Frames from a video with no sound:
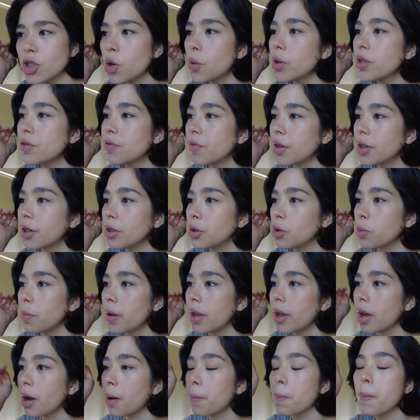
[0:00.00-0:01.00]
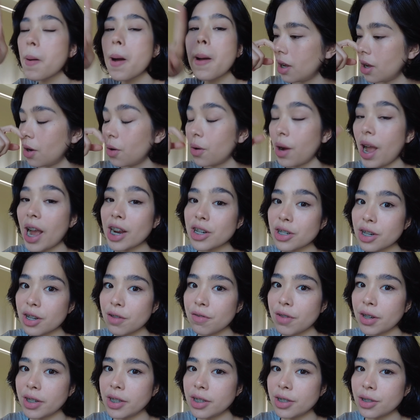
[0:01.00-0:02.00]
always fun to do makeup. Oh, actually,
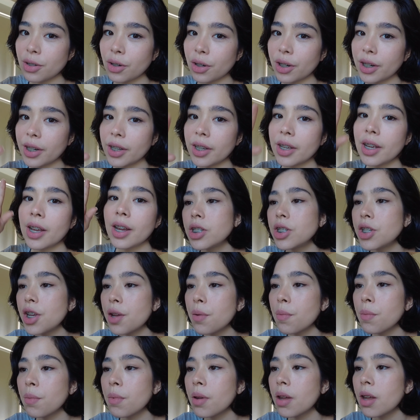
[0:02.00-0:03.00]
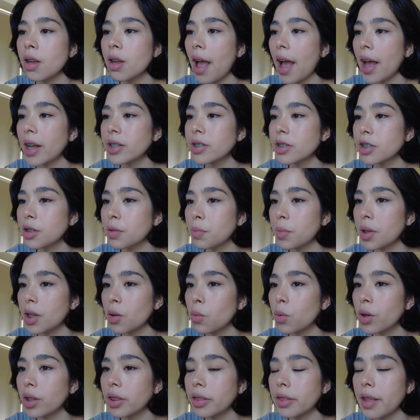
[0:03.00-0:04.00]
funny story. Jim asked me
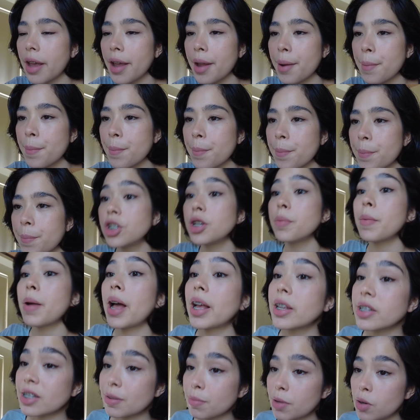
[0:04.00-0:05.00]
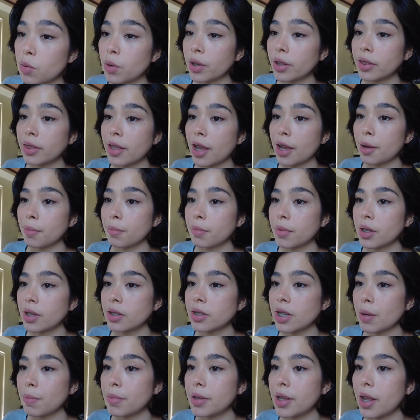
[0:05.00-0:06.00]
one time,
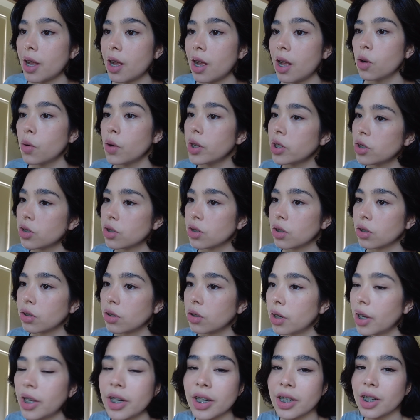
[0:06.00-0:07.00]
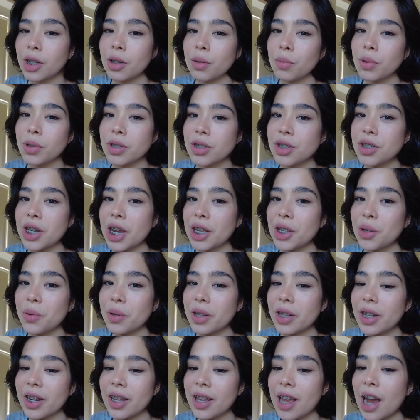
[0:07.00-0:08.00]
sabi niya, question. And it was
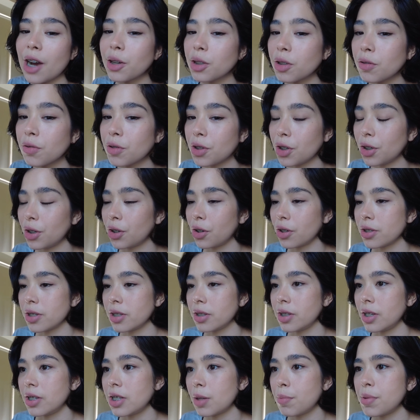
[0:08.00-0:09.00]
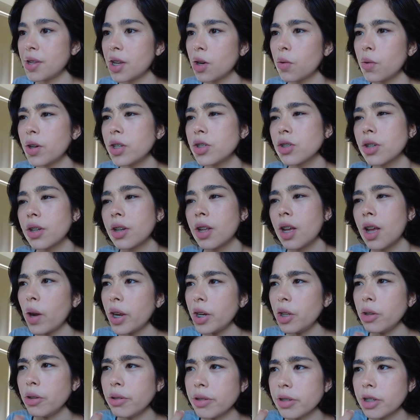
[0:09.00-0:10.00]
genuinely out of curiosity. Sabi niya, question, why
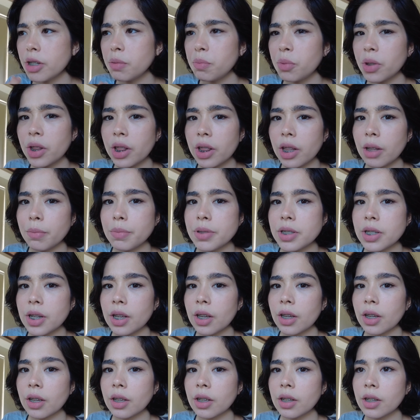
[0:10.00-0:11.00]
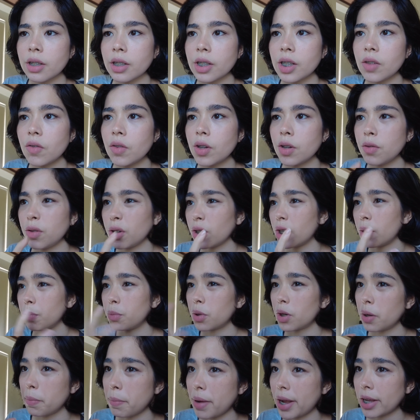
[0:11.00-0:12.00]
do you still put lipstick even if you're gonna
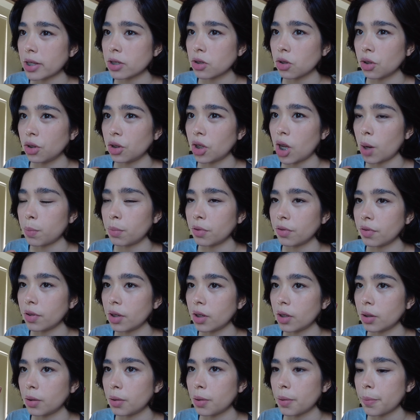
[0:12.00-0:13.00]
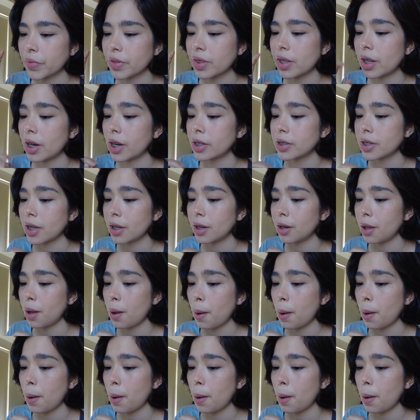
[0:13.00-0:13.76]
put a mask on top of it? And then I said,